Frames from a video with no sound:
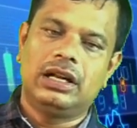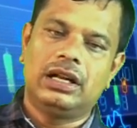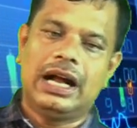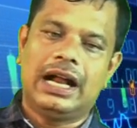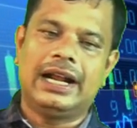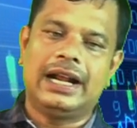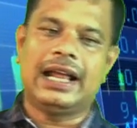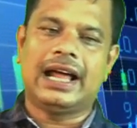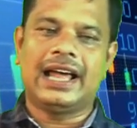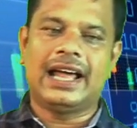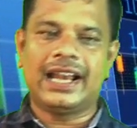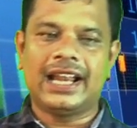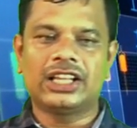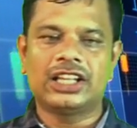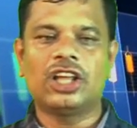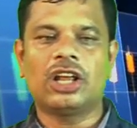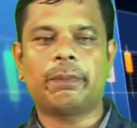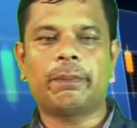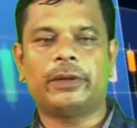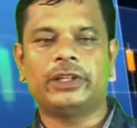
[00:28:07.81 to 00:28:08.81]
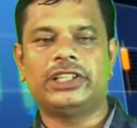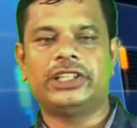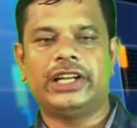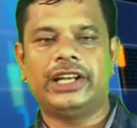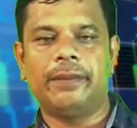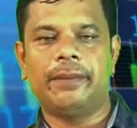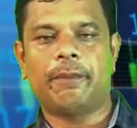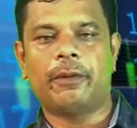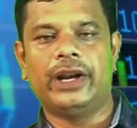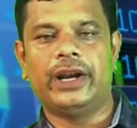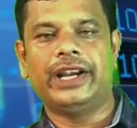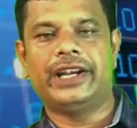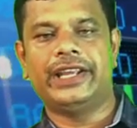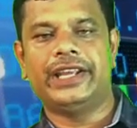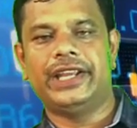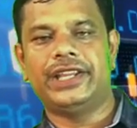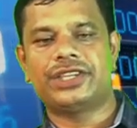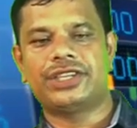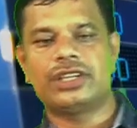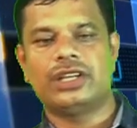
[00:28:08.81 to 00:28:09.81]
And another positive point
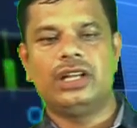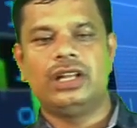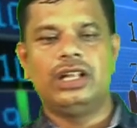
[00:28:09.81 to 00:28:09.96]
is